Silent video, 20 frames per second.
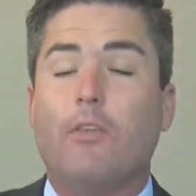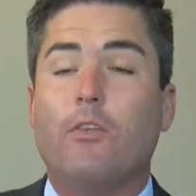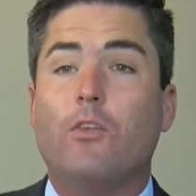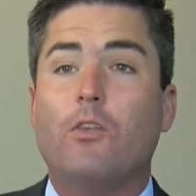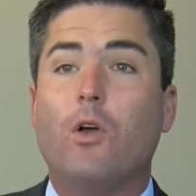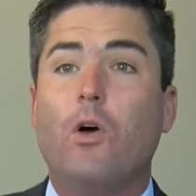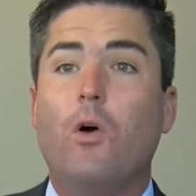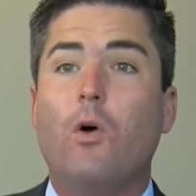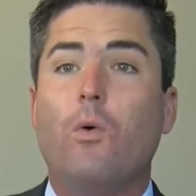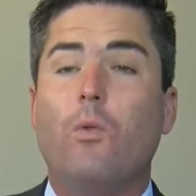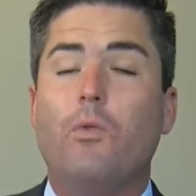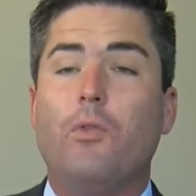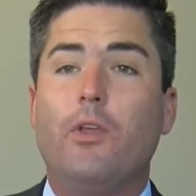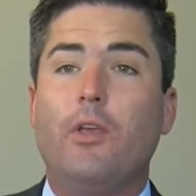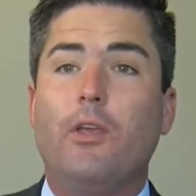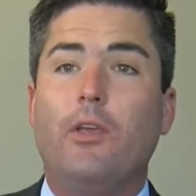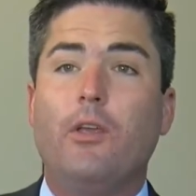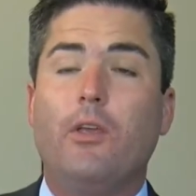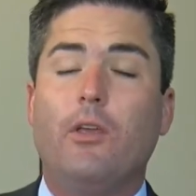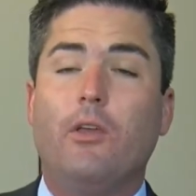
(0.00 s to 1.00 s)
so
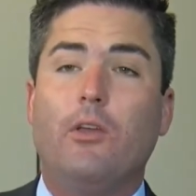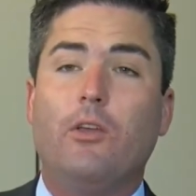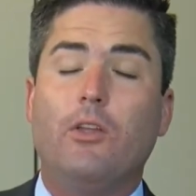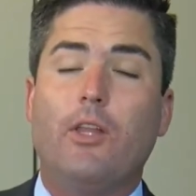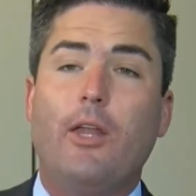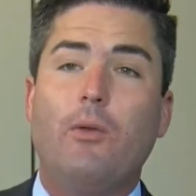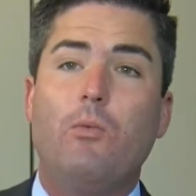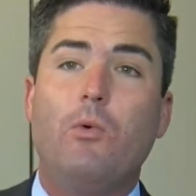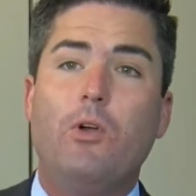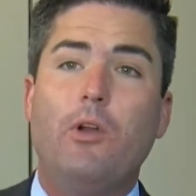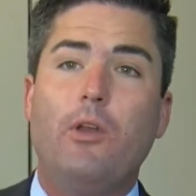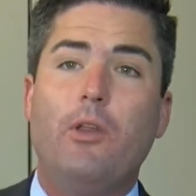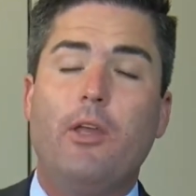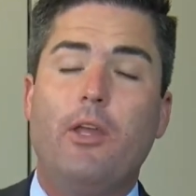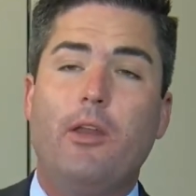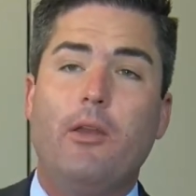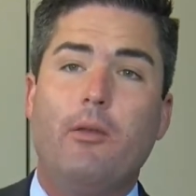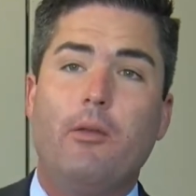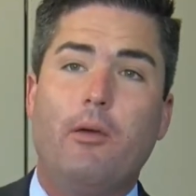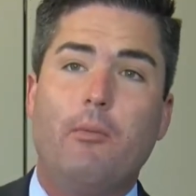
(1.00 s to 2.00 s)
the Glenwood
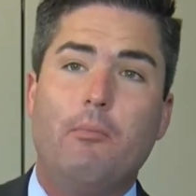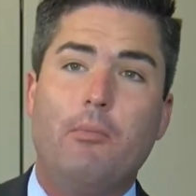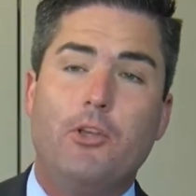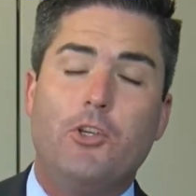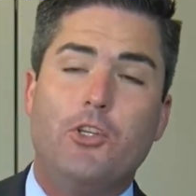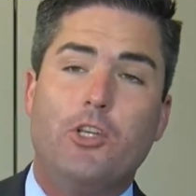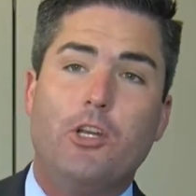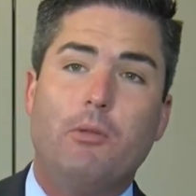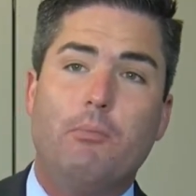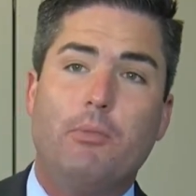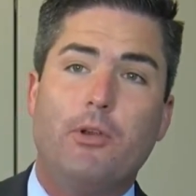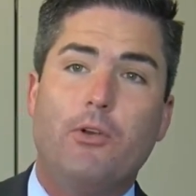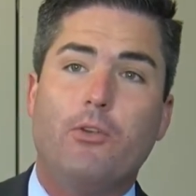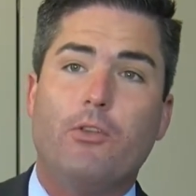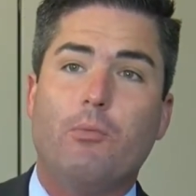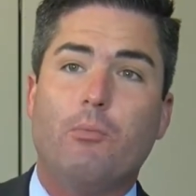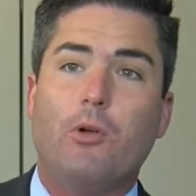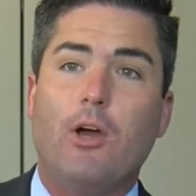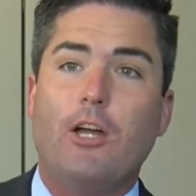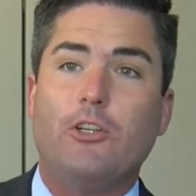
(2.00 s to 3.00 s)
and Michigan and
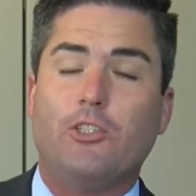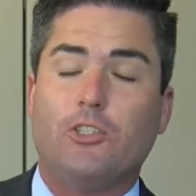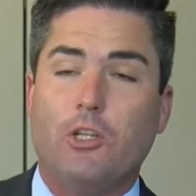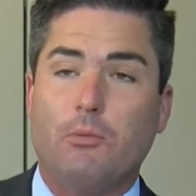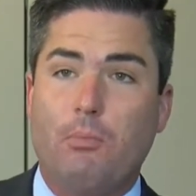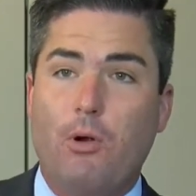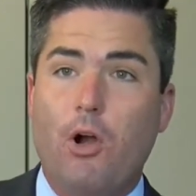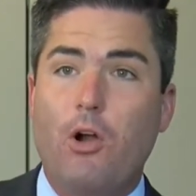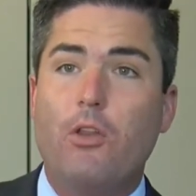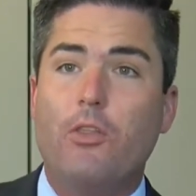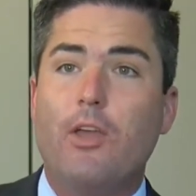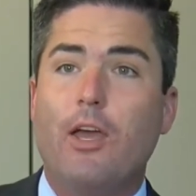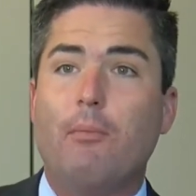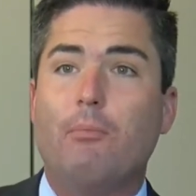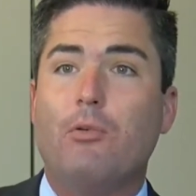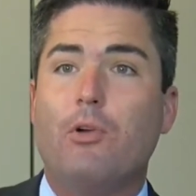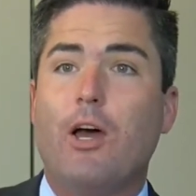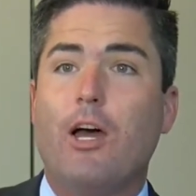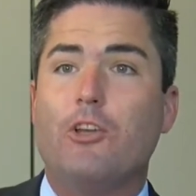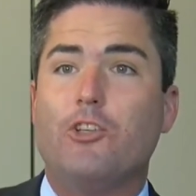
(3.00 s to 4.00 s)
Beards project, a part of that
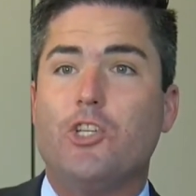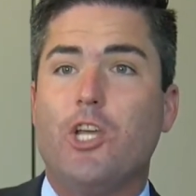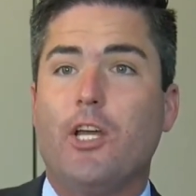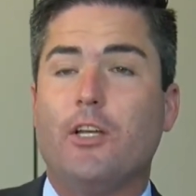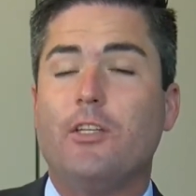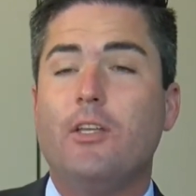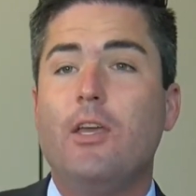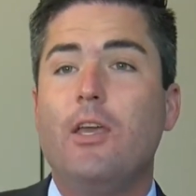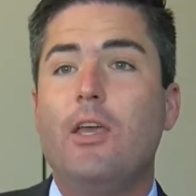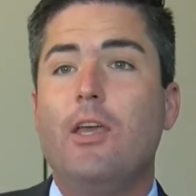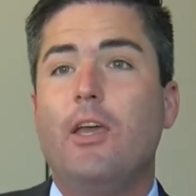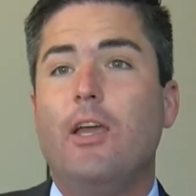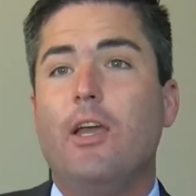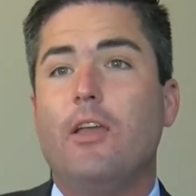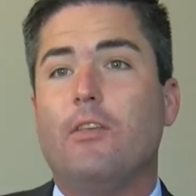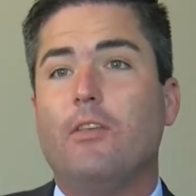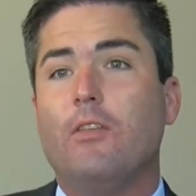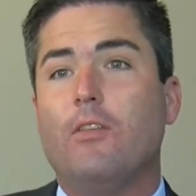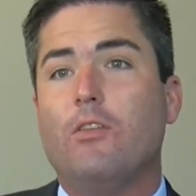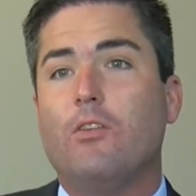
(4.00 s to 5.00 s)
project
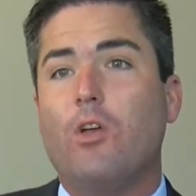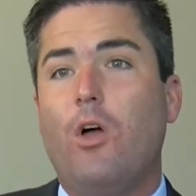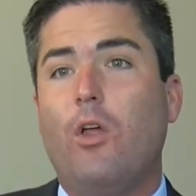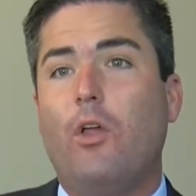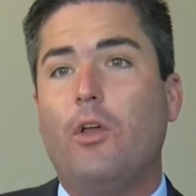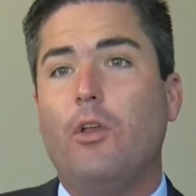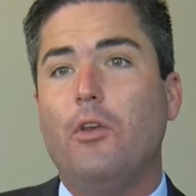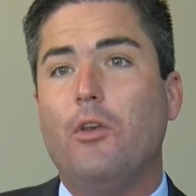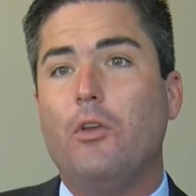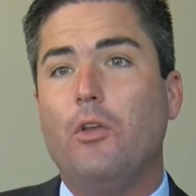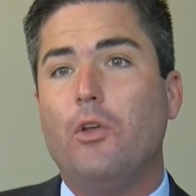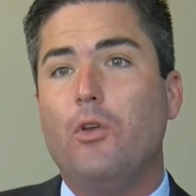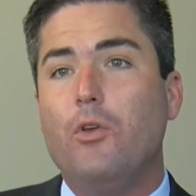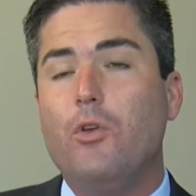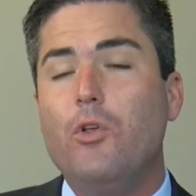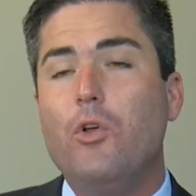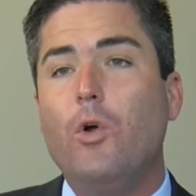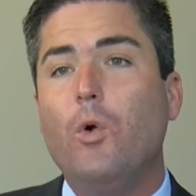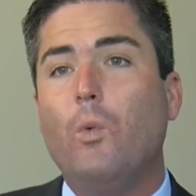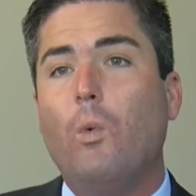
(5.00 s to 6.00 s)
is installing
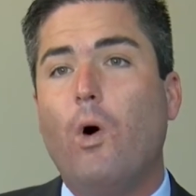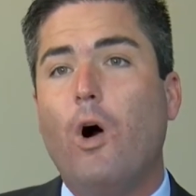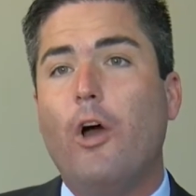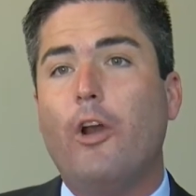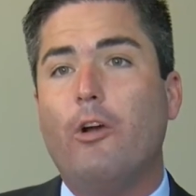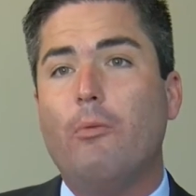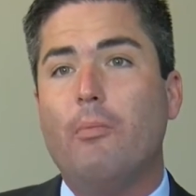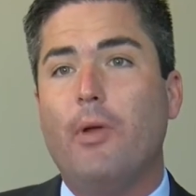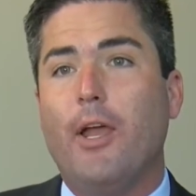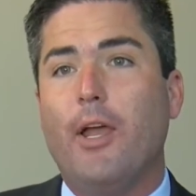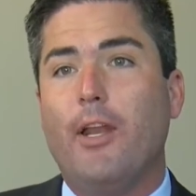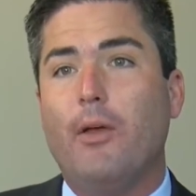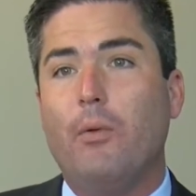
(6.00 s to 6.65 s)
new water main.